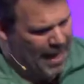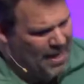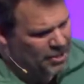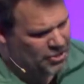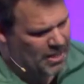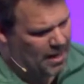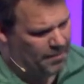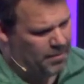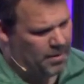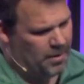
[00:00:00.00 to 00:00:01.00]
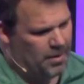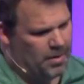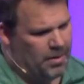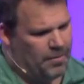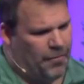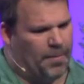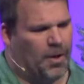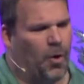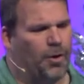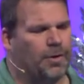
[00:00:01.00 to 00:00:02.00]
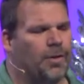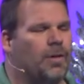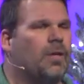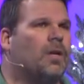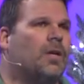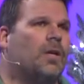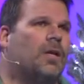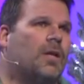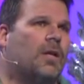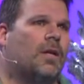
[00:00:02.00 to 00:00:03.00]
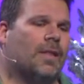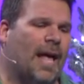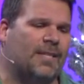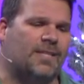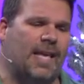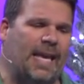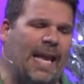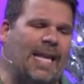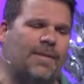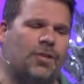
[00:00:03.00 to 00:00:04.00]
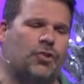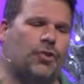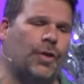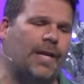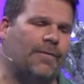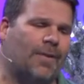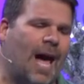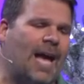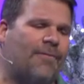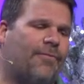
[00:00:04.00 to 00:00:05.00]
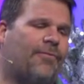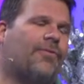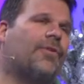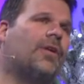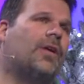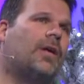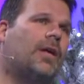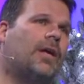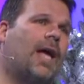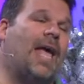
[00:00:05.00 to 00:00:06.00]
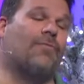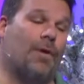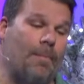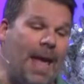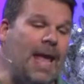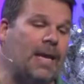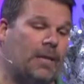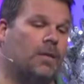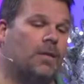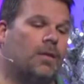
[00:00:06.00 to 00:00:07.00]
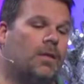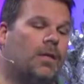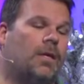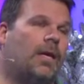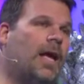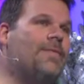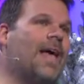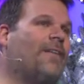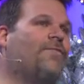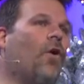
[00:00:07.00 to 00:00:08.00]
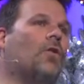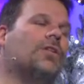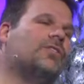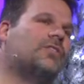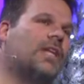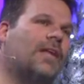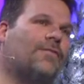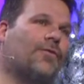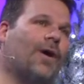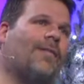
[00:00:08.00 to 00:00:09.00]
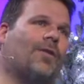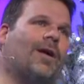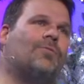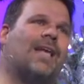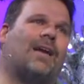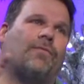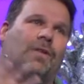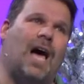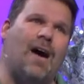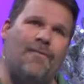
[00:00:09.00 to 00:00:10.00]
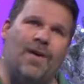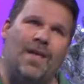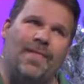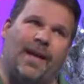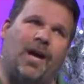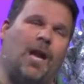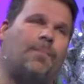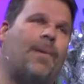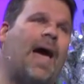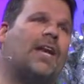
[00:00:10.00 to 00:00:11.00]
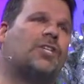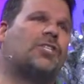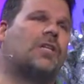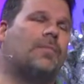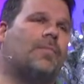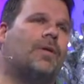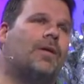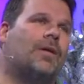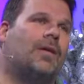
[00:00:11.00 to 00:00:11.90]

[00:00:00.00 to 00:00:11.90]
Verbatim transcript: banished them from the garden, lest they eat of the tree of life and remain in that fallen state forever. It was out of love that God banished them